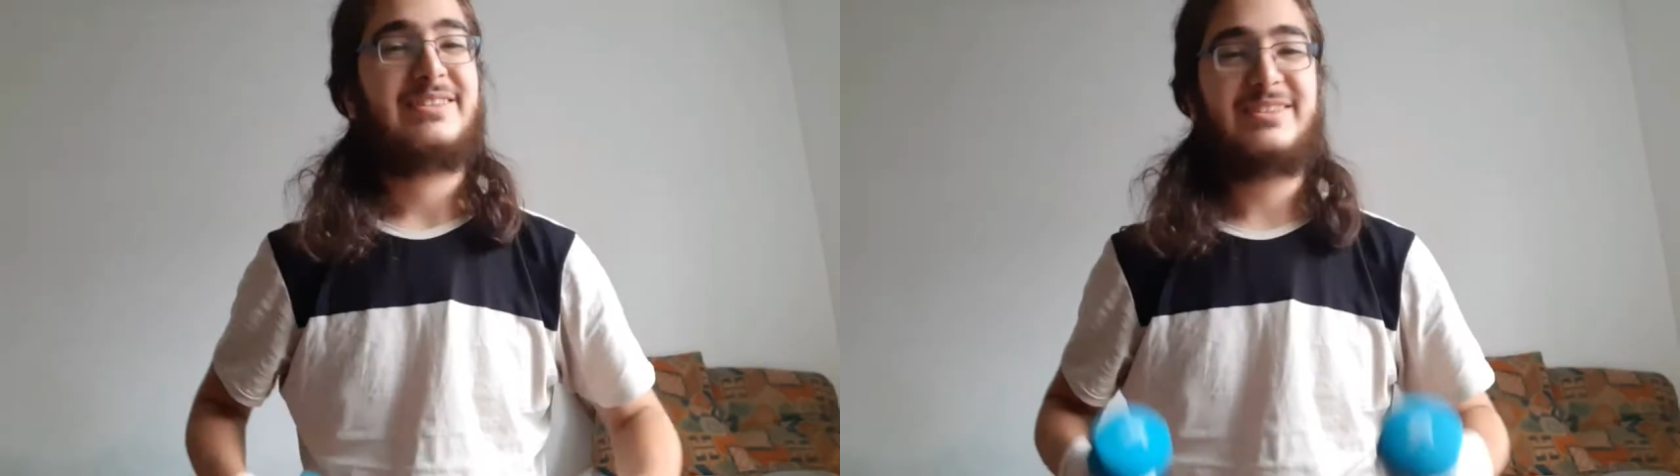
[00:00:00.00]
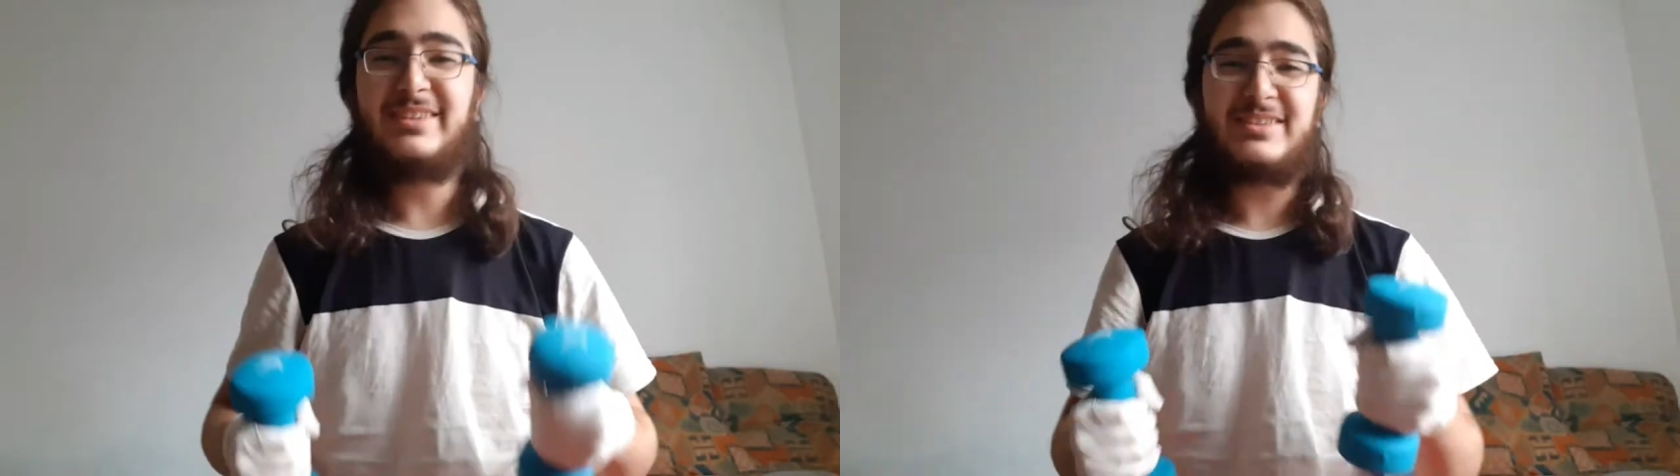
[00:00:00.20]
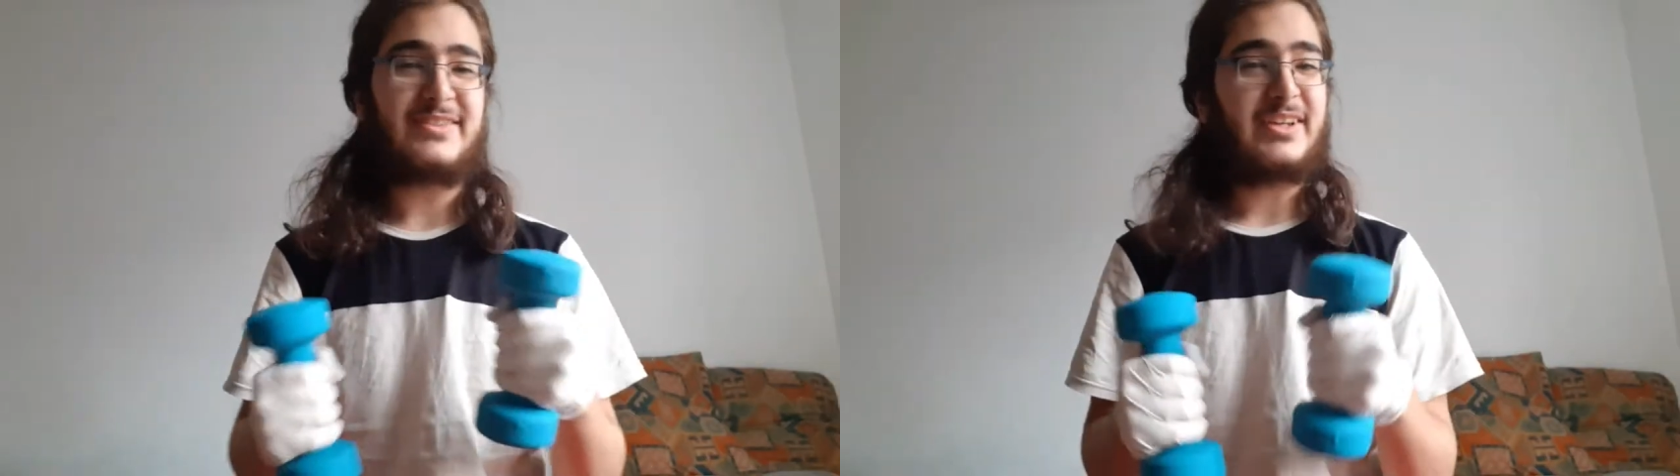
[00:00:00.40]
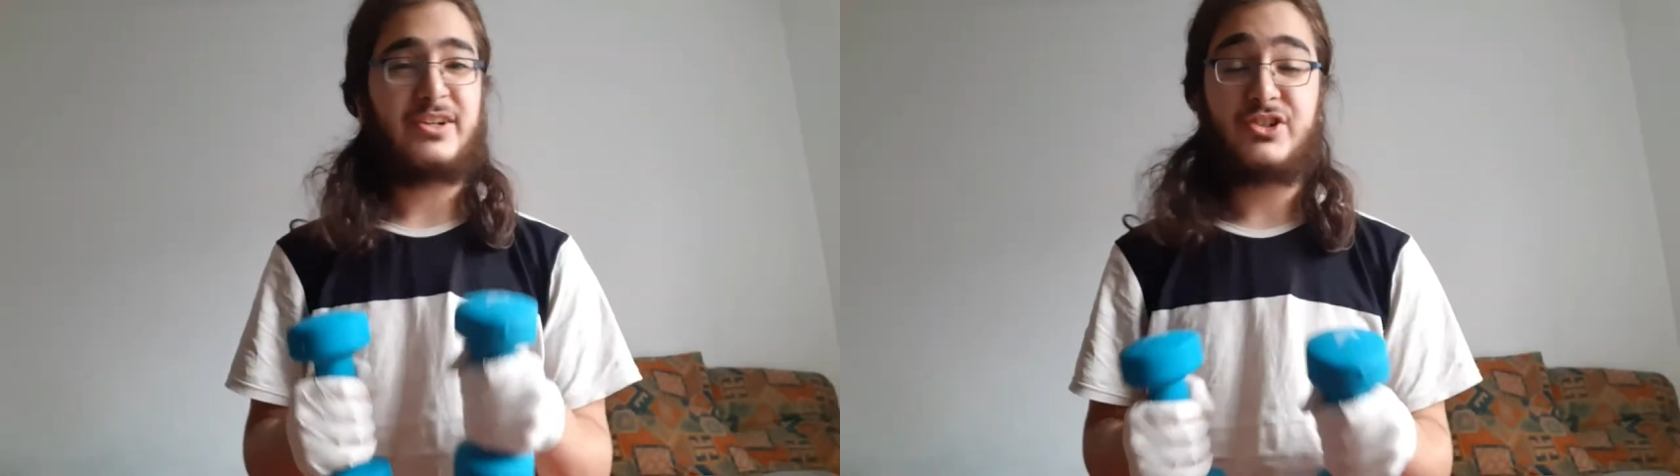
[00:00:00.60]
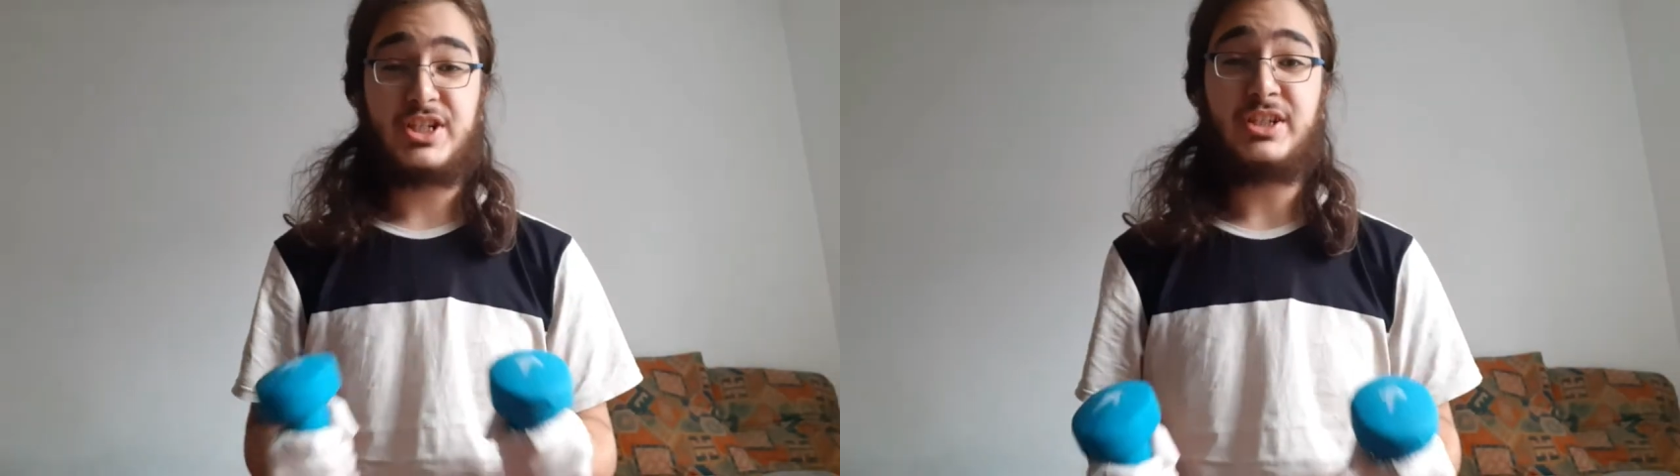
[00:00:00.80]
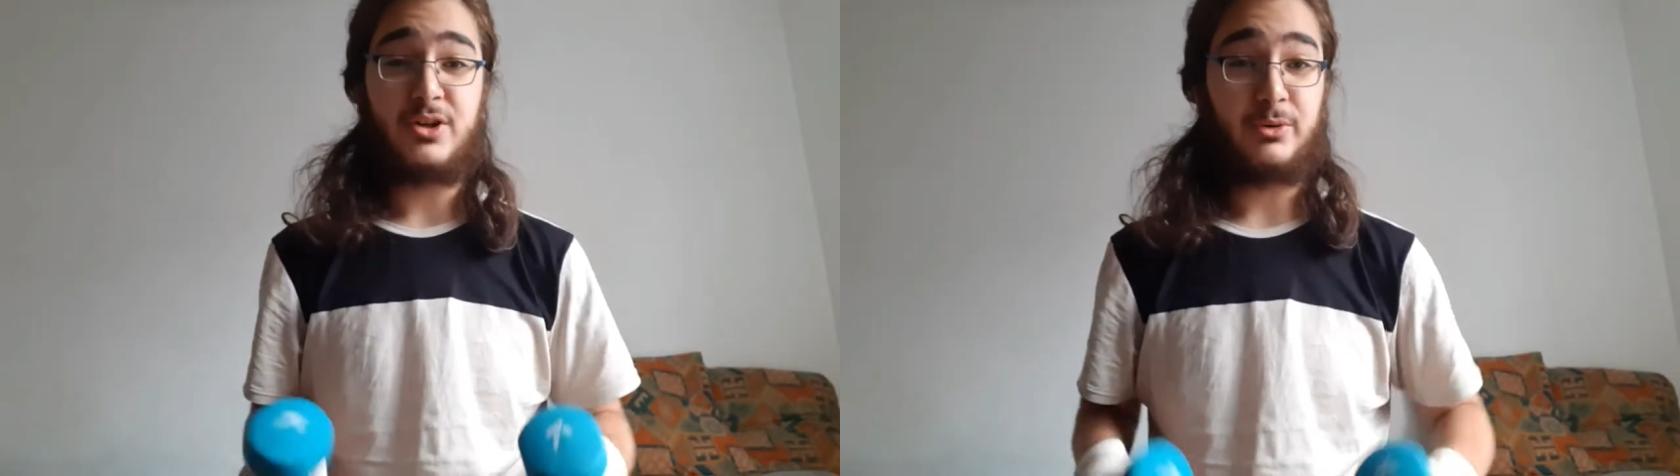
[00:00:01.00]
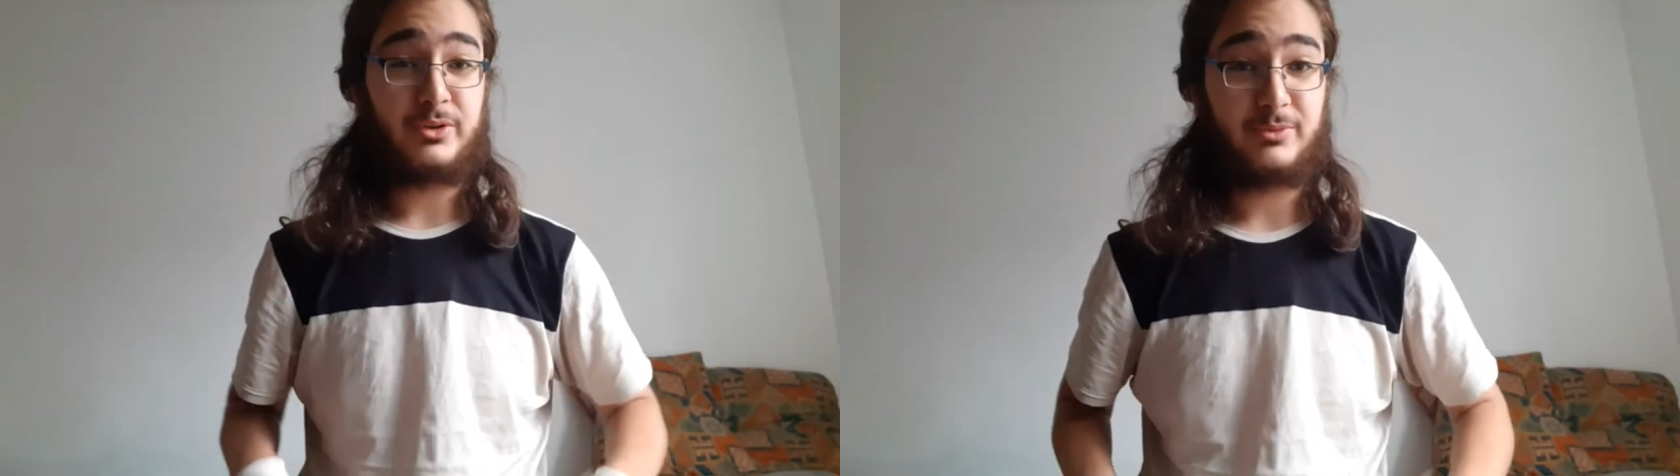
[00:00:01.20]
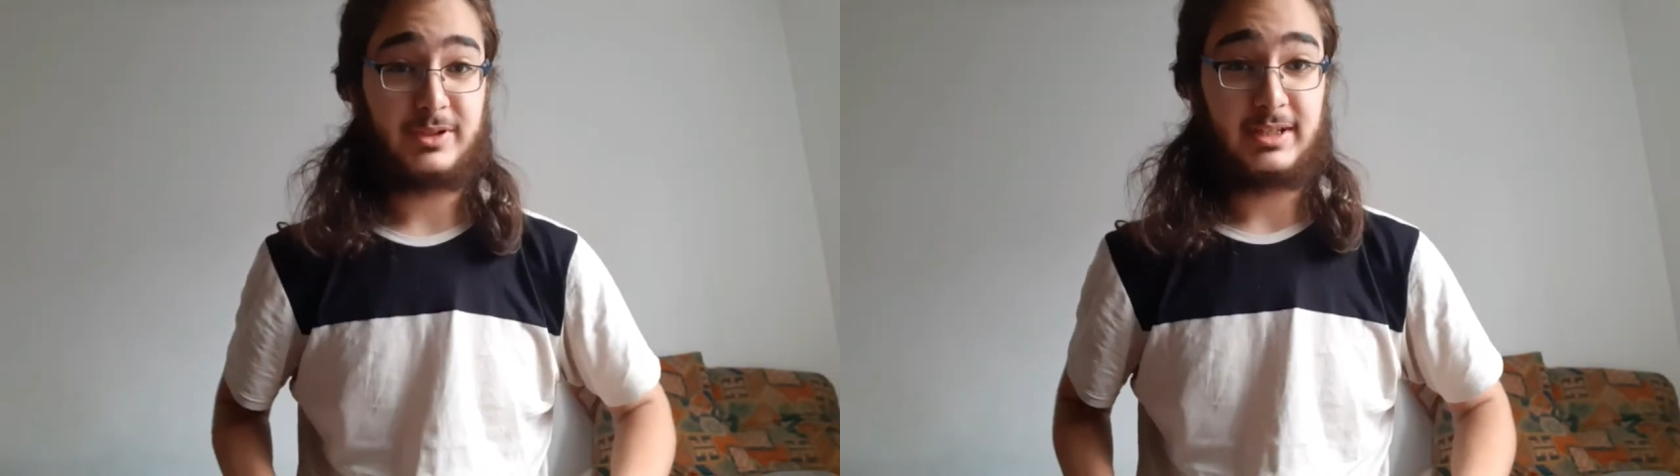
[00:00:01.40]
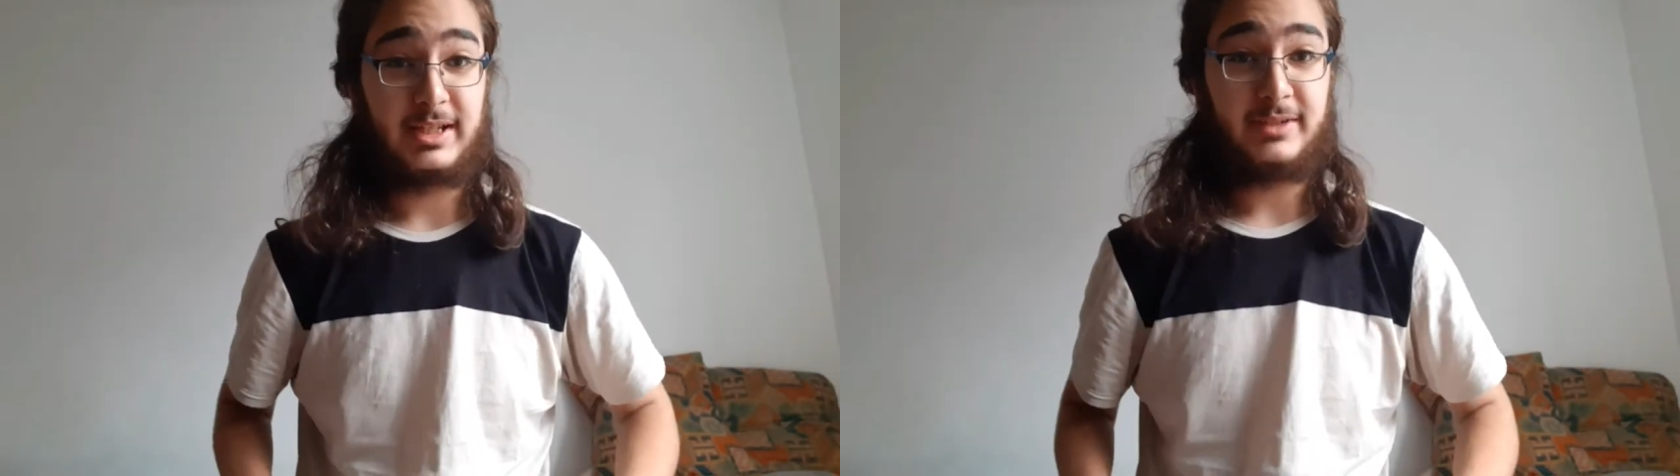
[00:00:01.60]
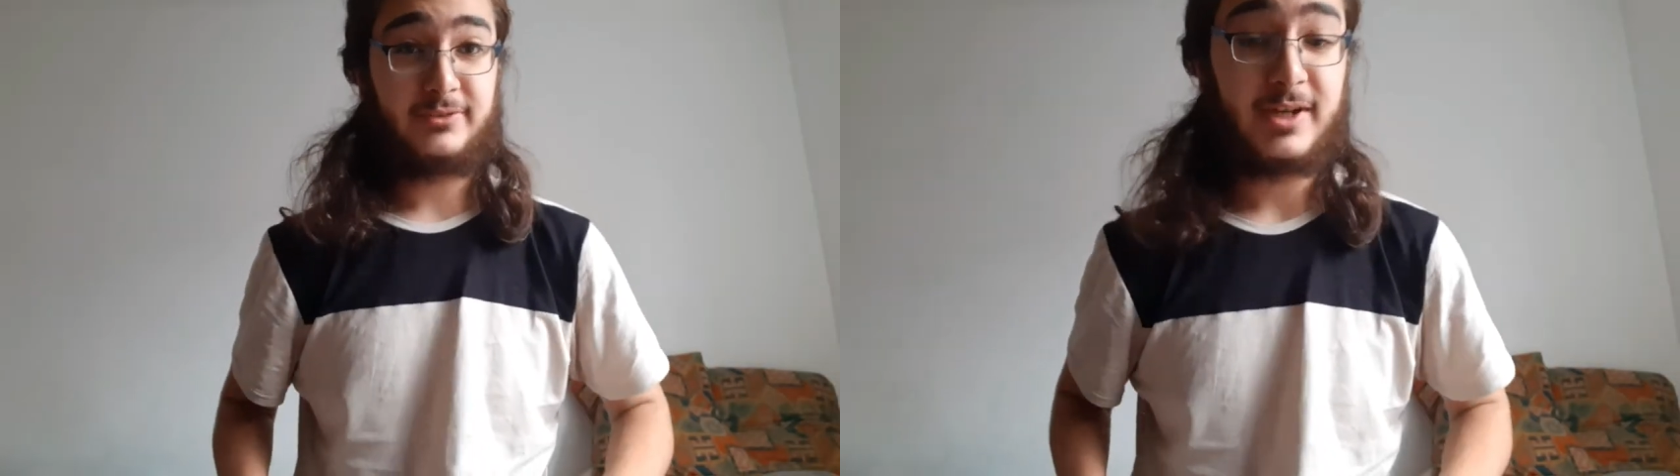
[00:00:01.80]
This is like a cheat code in real
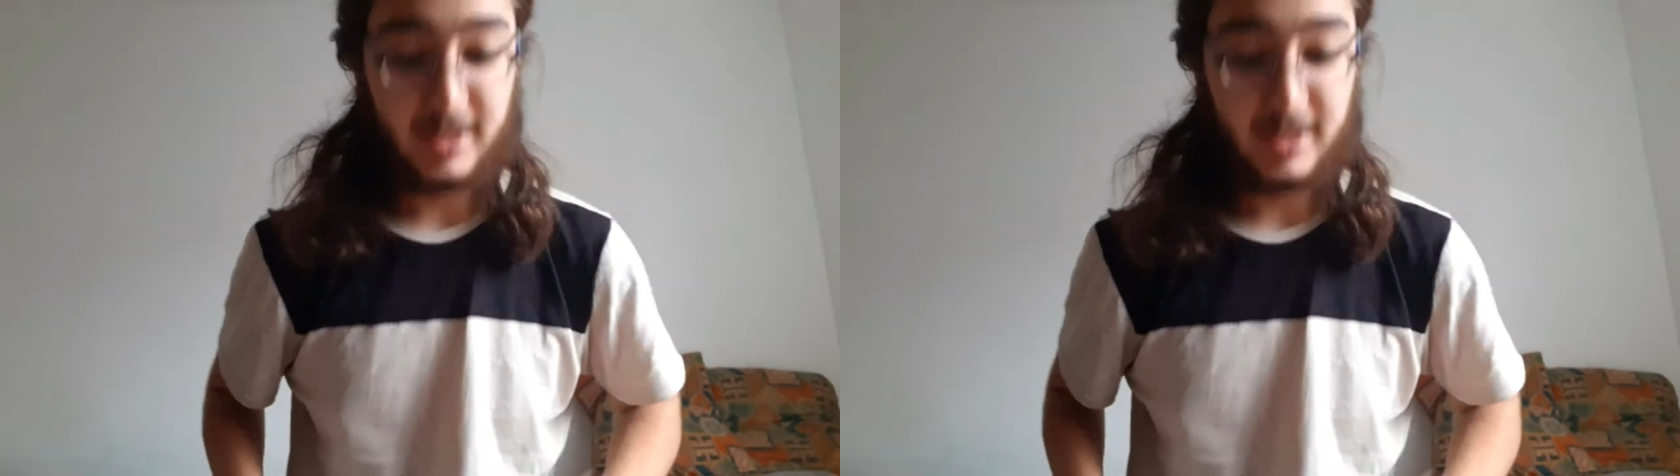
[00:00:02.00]
life.